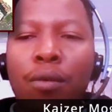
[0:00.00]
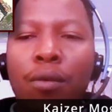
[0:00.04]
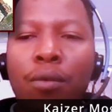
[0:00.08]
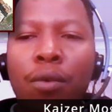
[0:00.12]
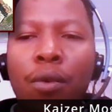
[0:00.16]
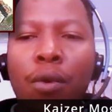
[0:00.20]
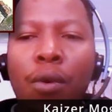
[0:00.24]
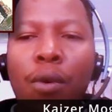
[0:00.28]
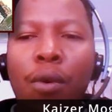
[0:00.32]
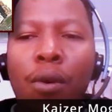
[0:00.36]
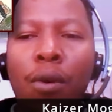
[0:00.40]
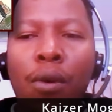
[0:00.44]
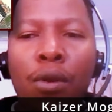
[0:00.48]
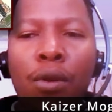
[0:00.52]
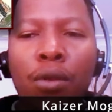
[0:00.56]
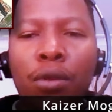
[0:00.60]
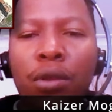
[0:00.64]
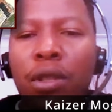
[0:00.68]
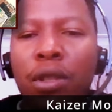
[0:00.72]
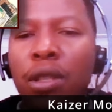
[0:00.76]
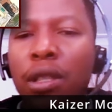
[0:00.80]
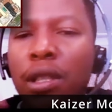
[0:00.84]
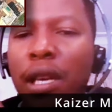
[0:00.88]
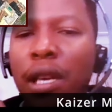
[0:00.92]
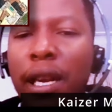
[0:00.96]
we're all
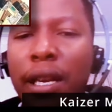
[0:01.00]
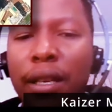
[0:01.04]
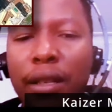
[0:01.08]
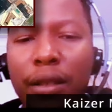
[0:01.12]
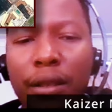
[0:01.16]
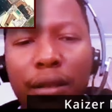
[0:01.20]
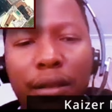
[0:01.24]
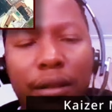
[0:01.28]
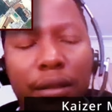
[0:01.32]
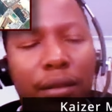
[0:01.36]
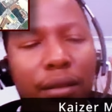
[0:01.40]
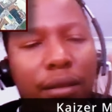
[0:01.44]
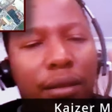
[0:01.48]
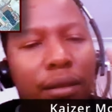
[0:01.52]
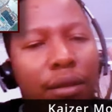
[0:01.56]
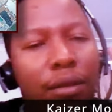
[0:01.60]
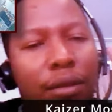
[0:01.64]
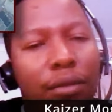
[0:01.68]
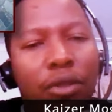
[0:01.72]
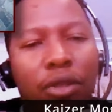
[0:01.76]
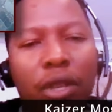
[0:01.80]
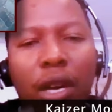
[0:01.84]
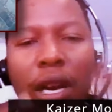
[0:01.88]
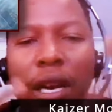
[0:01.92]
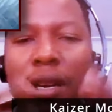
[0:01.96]
just like, you know,
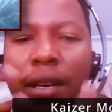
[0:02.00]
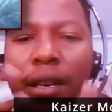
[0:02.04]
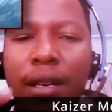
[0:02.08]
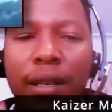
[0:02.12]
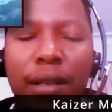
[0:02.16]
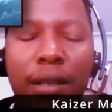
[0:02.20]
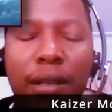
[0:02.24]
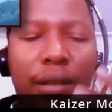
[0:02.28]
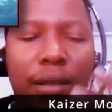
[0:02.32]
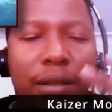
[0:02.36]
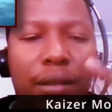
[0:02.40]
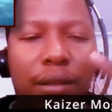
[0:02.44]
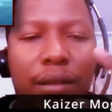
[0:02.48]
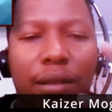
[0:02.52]
trying to